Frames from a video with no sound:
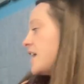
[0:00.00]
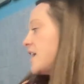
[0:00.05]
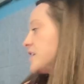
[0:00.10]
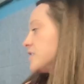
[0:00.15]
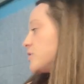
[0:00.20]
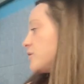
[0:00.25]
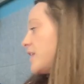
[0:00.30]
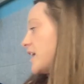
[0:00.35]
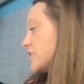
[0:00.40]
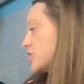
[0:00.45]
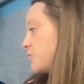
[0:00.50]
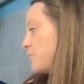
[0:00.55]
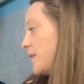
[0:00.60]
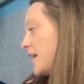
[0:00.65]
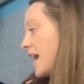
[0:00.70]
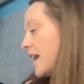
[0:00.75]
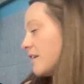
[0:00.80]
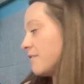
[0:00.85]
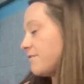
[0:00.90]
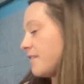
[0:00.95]
So that should be
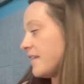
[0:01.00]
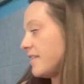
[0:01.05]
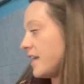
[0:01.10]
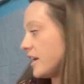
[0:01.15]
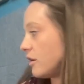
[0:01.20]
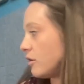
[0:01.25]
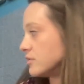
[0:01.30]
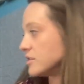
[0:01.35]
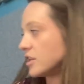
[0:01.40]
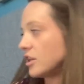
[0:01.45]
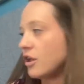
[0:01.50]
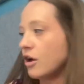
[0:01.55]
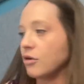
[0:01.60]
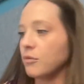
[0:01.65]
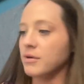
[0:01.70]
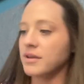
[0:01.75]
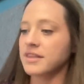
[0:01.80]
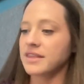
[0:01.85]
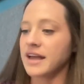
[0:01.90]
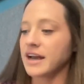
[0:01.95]
kind of fun. That goes along
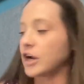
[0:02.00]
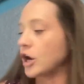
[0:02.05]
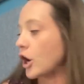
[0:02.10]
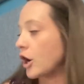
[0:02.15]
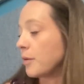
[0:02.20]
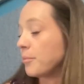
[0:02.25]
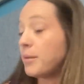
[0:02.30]
with our